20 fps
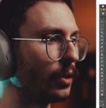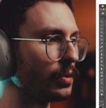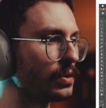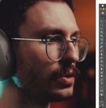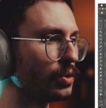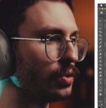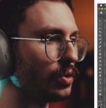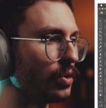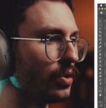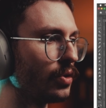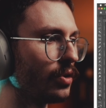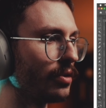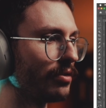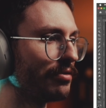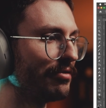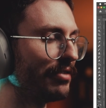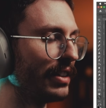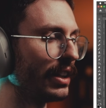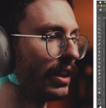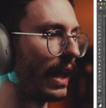to
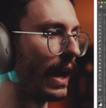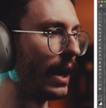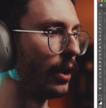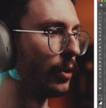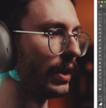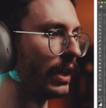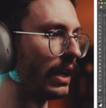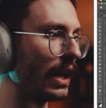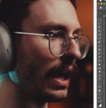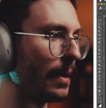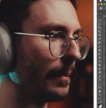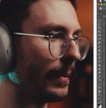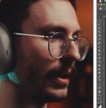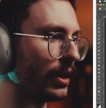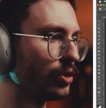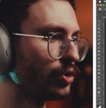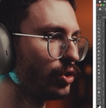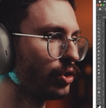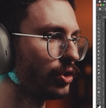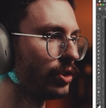fill out an
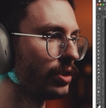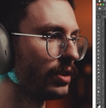image